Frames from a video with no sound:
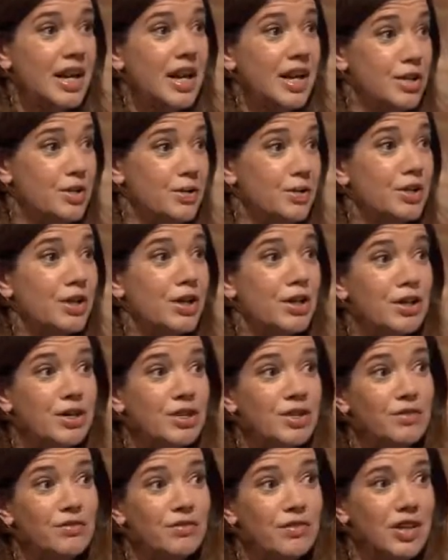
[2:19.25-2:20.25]
and to
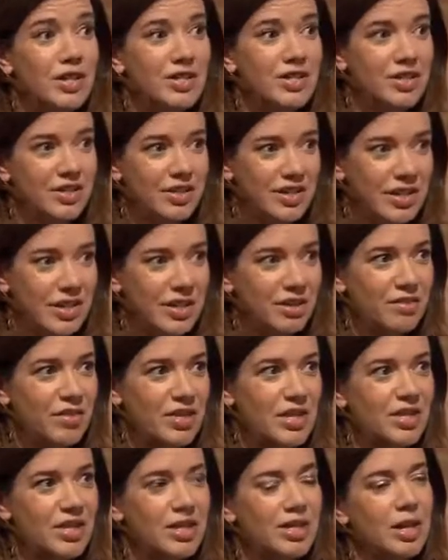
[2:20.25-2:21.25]
encourage and foster the
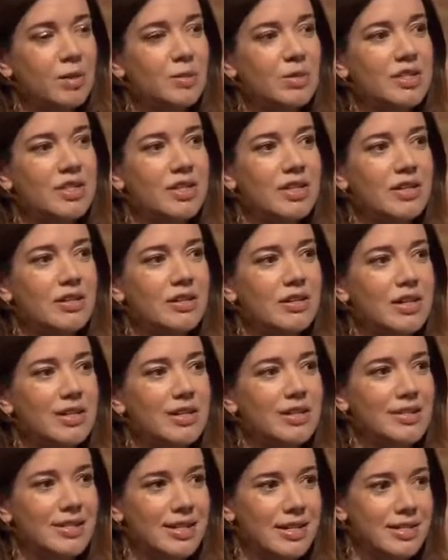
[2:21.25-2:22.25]
innovation that will see the
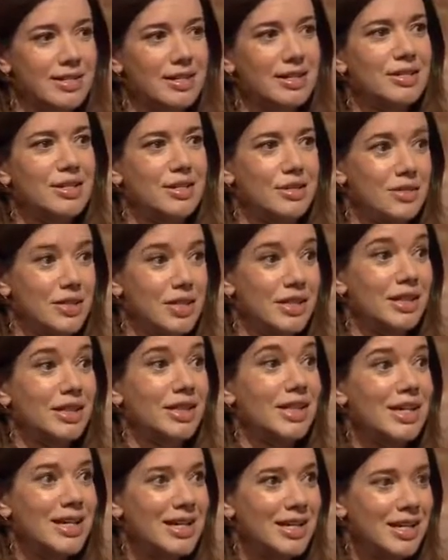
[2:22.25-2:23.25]
United States continue to
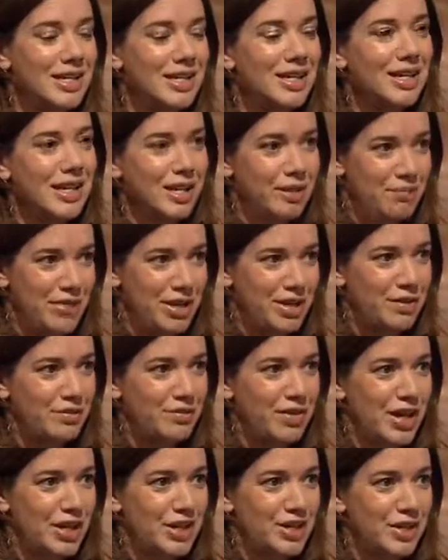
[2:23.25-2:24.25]
lead in
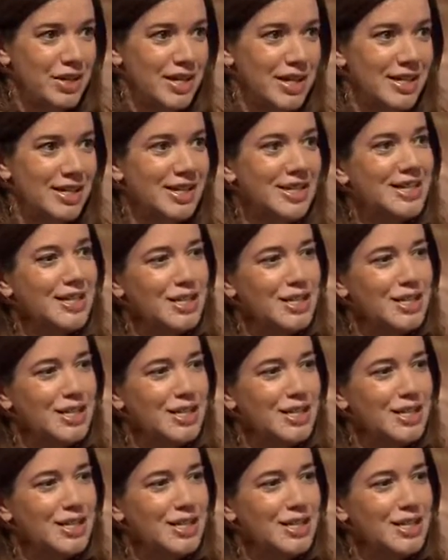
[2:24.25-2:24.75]
manufacturing.